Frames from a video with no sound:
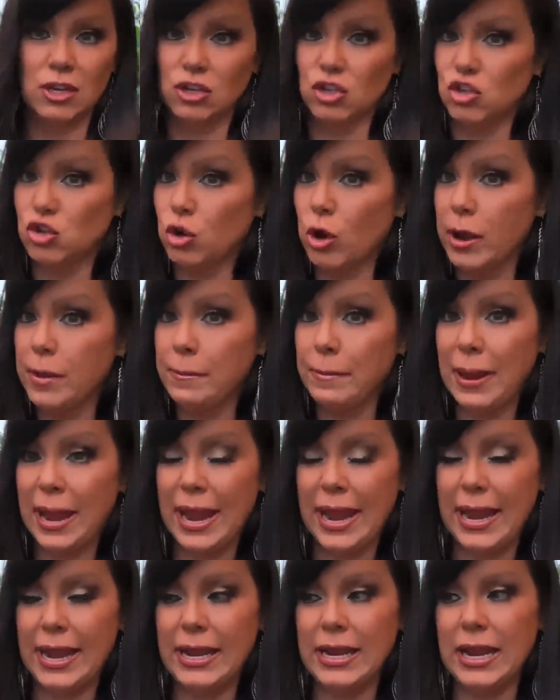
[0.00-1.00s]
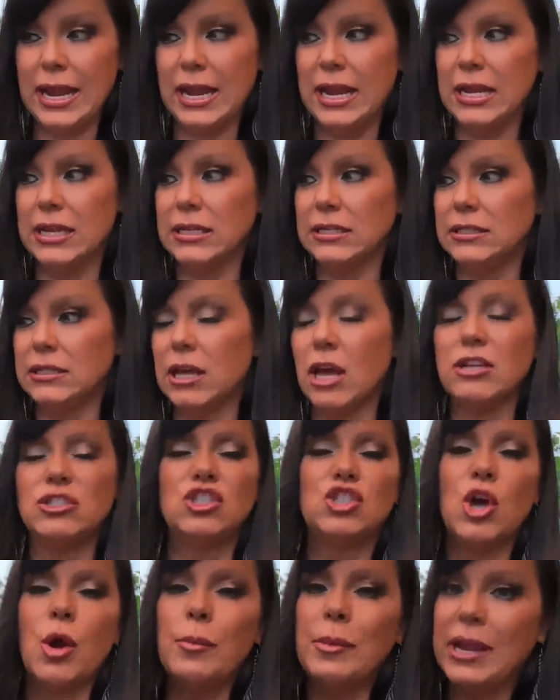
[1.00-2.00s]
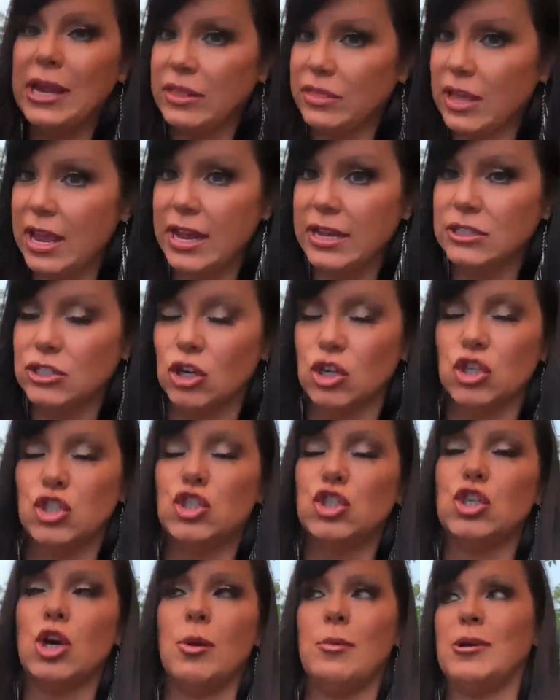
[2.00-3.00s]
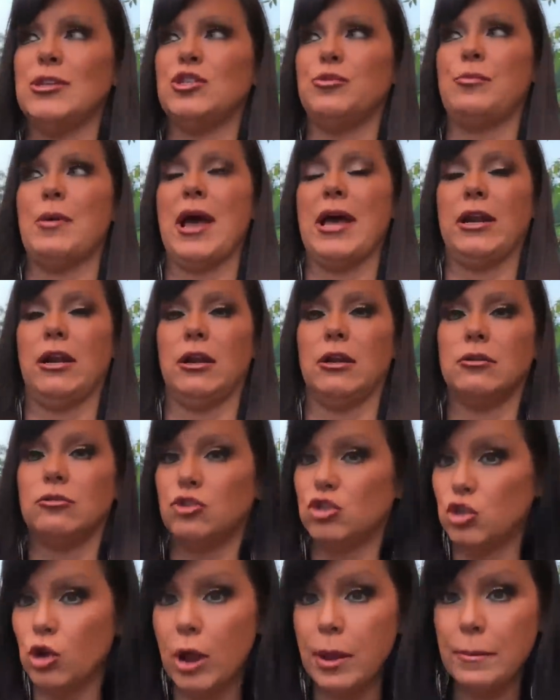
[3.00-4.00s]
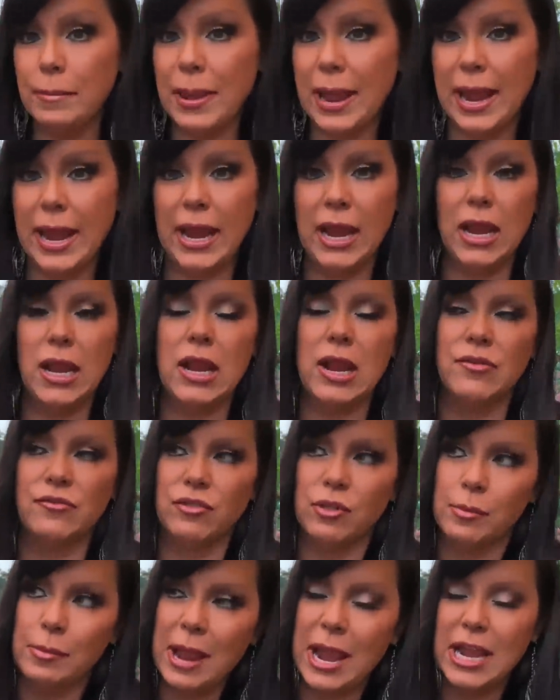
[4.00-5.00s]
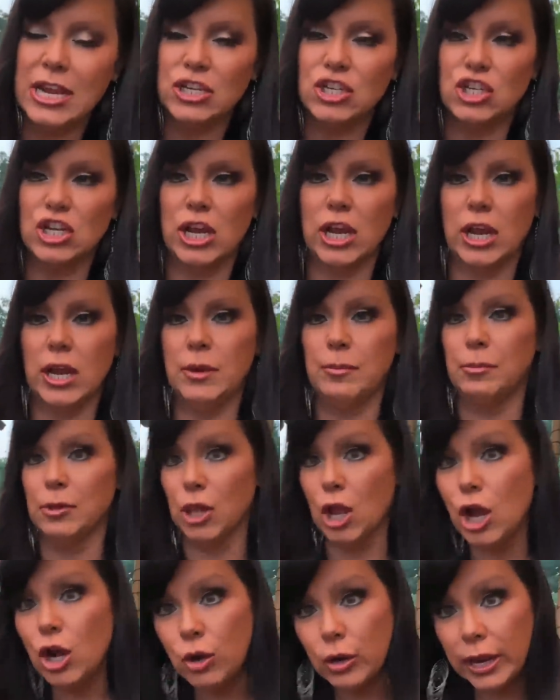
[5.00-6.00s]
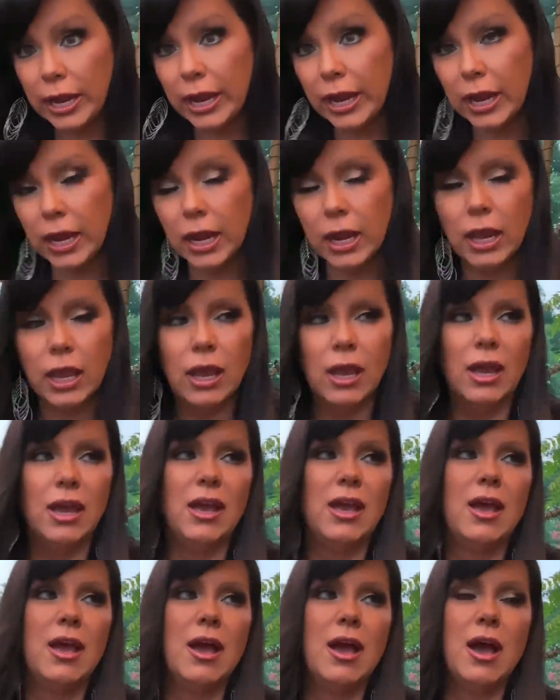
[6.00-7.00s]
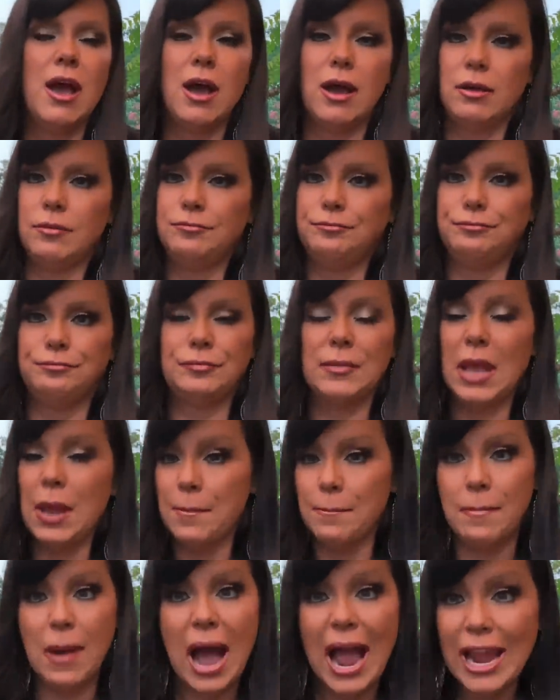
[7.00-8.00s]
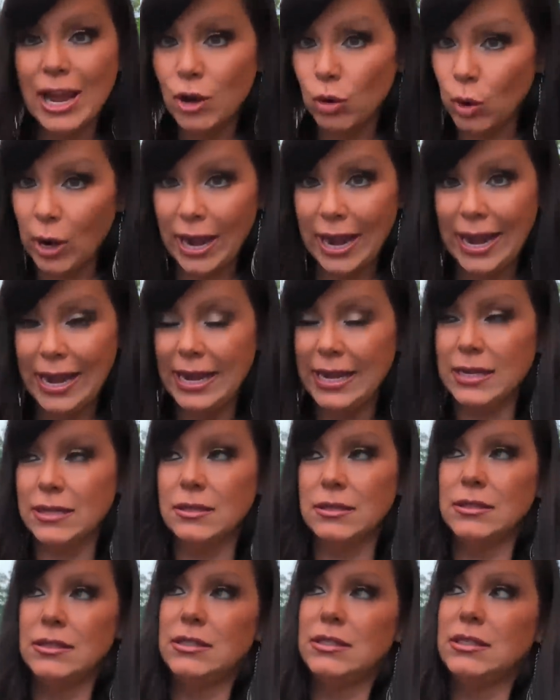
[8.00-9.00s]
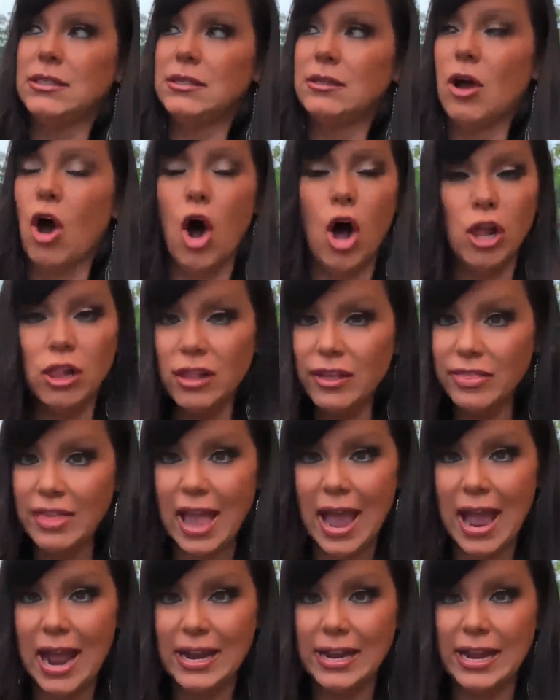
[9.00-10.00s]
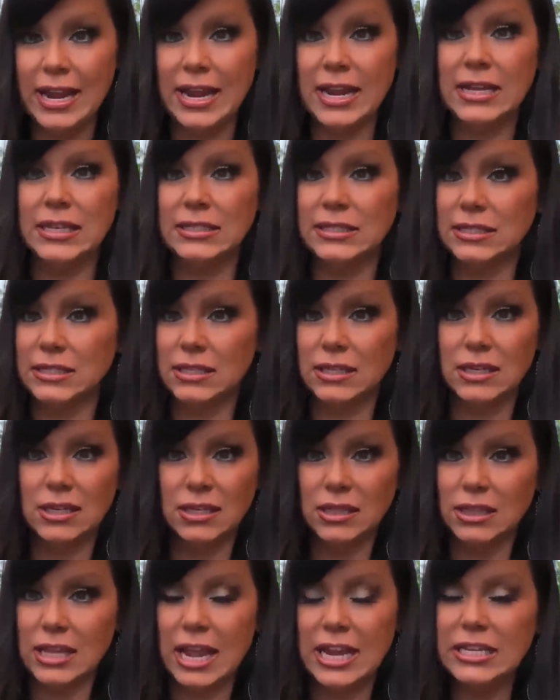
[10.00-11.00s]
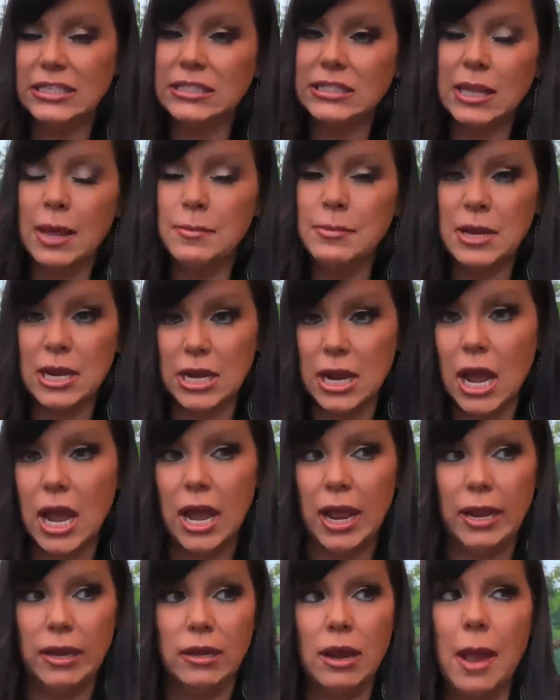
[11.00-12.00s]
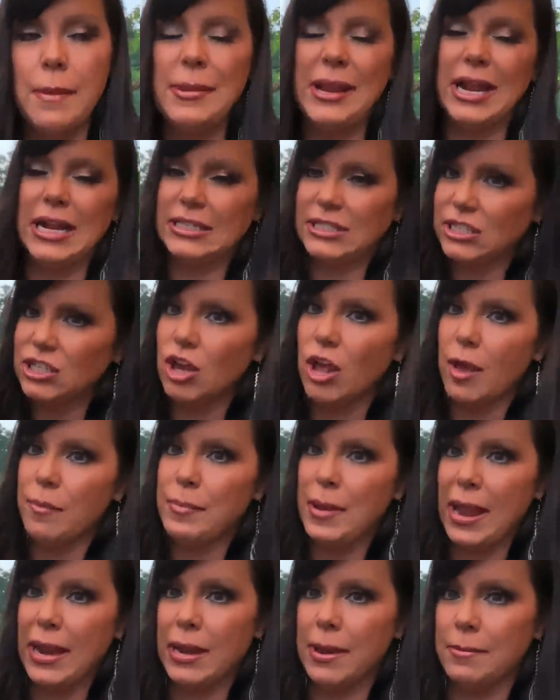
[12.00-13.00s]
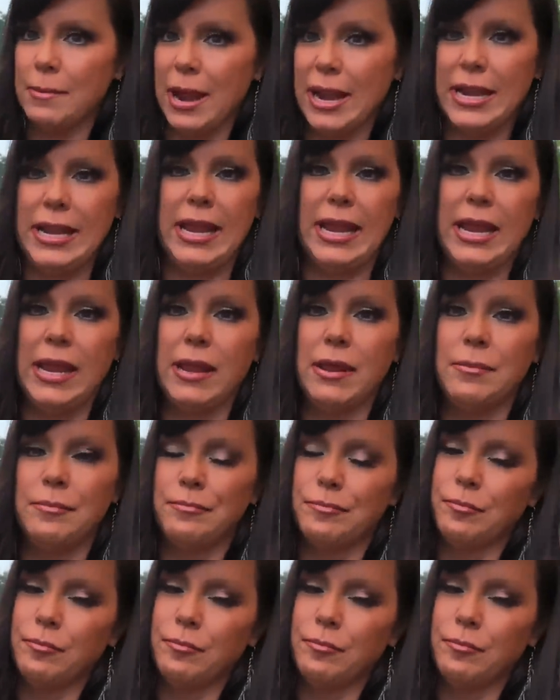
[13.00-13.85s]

joint pain is, so many things are so much better. Joint pain, inflammation, bloating, migraines, all of that is like slim to none. I mean, I still have pain in my knee,